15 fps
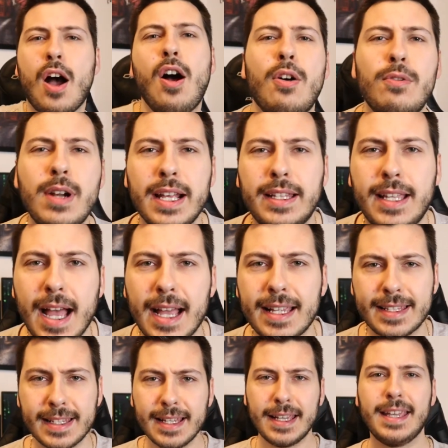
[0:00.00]
Alright
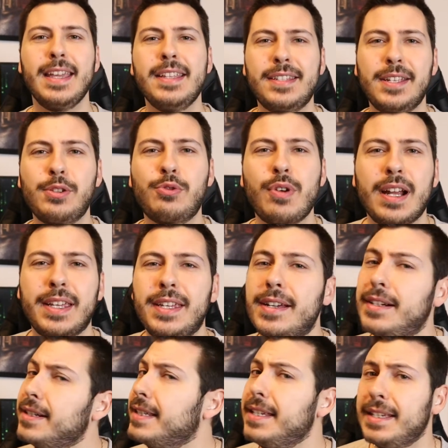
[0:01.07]
guys, it's HitraN
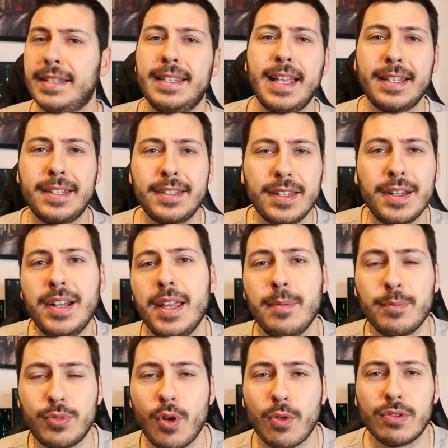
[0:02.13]
here, the unnecessary
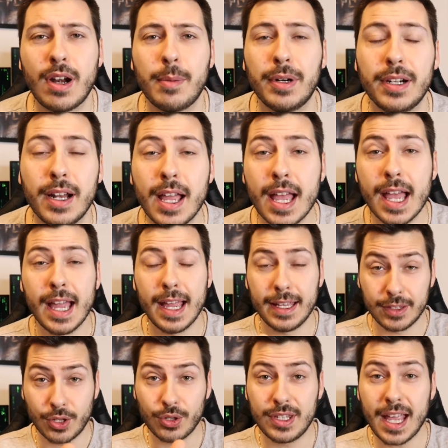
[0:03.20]
programmer,
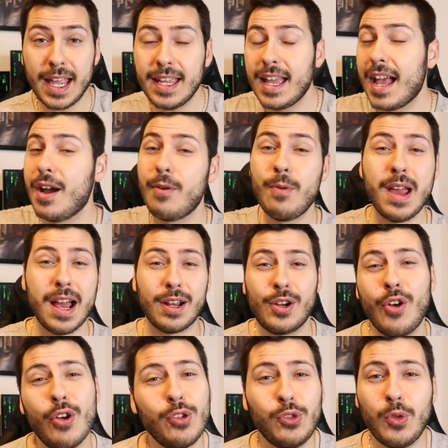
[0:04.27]
and today we are
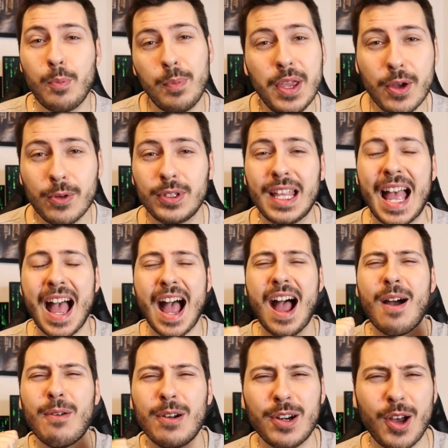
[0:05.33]
going to build
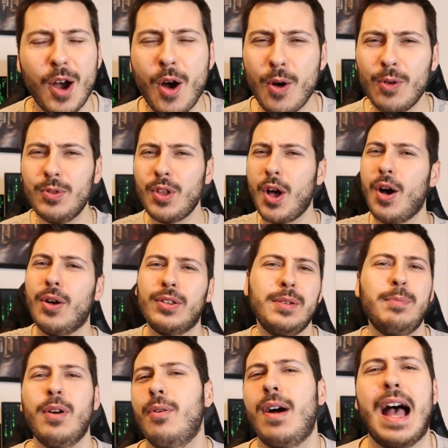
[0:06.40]
our own
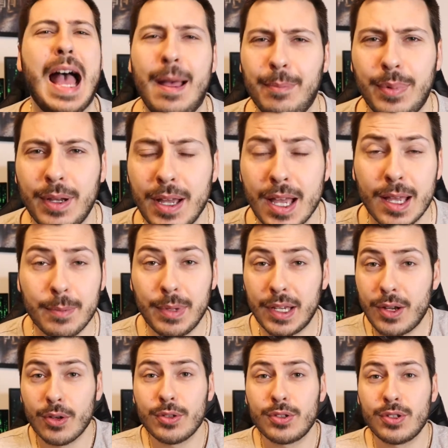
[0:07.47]
Audible app,
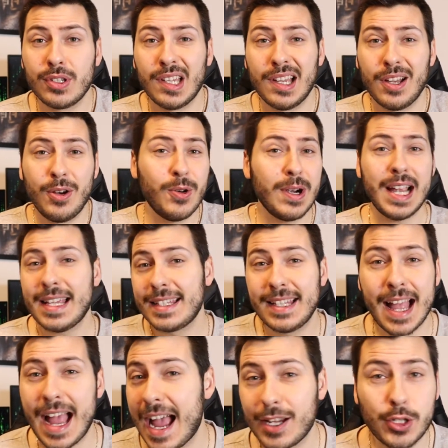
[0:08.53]
because who has
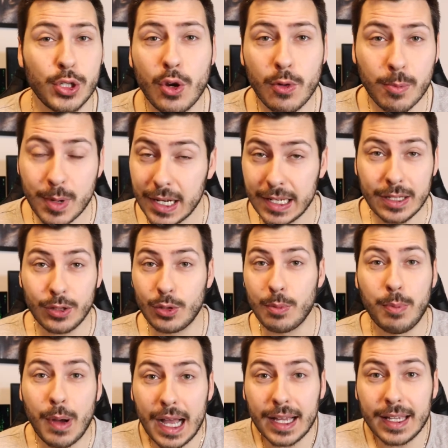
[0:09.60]
the actual money to
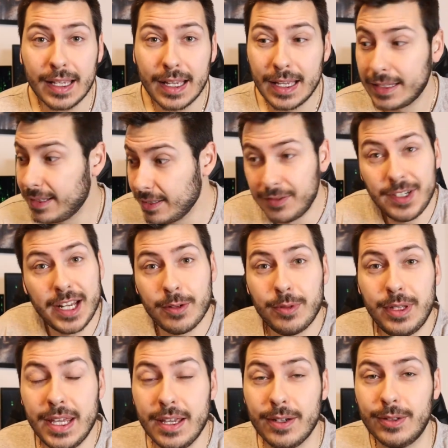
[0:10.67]
buy the real
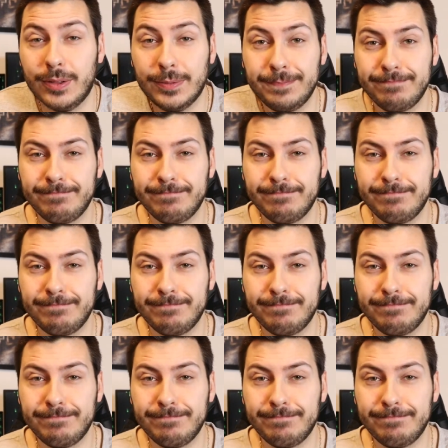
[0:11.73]
deal?